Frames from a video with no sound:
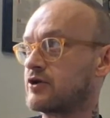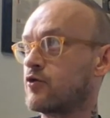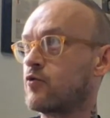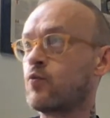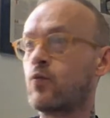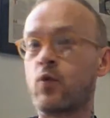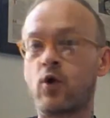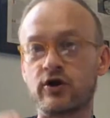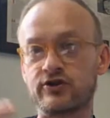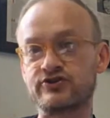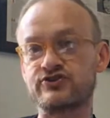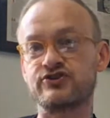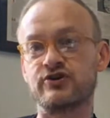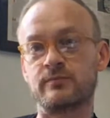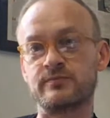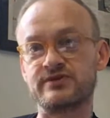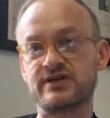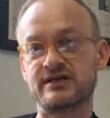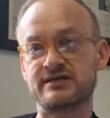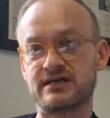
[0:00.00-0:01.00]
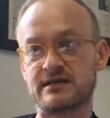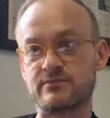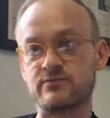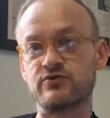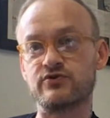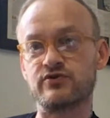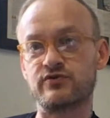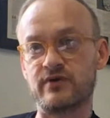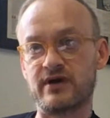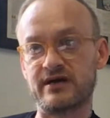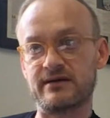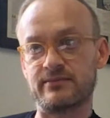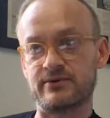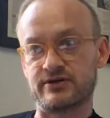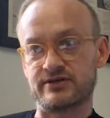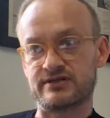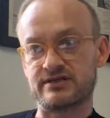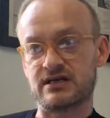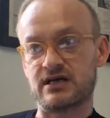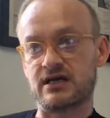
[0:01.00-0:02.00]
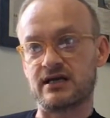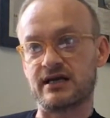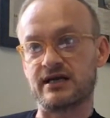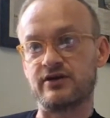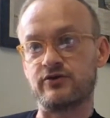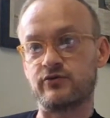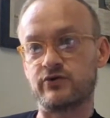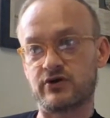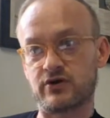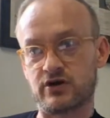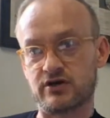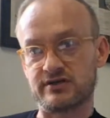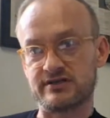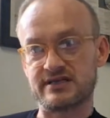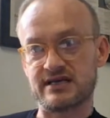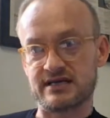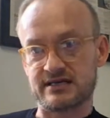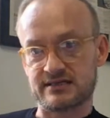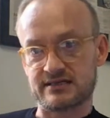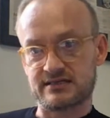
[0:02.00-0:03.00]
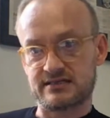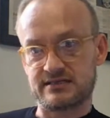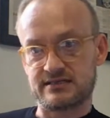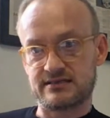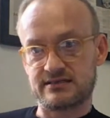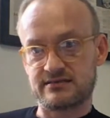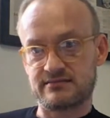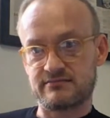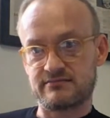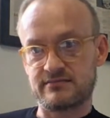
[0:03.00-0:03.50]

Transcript: know what subject I'm going to write about, and I know the context.